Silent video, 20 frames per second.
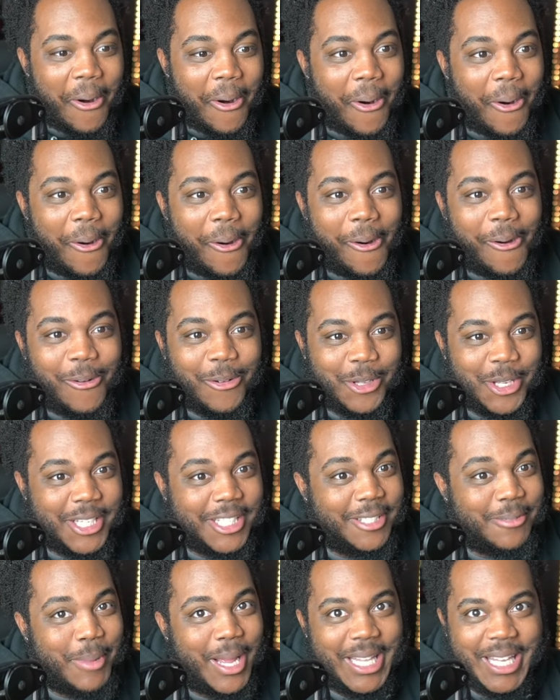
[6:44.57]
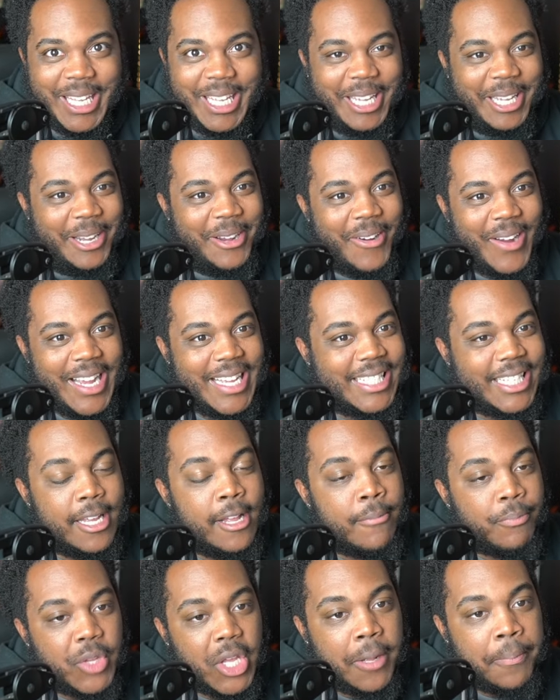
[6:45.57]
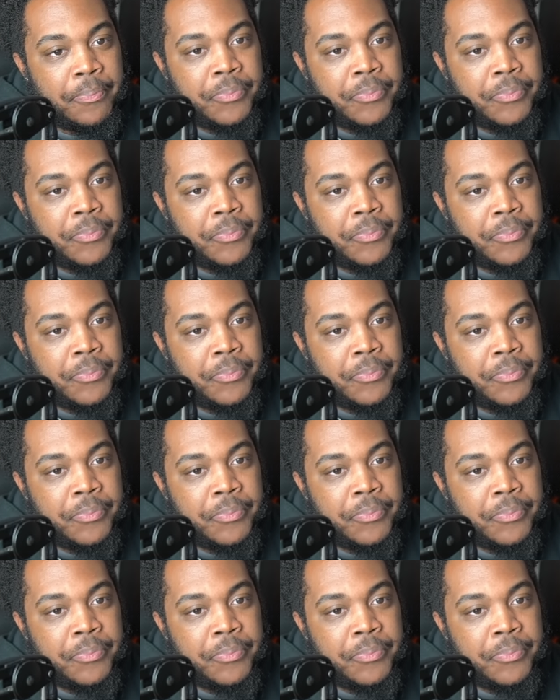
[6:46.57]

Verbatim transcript: oh, oh, this is about to get crazy. The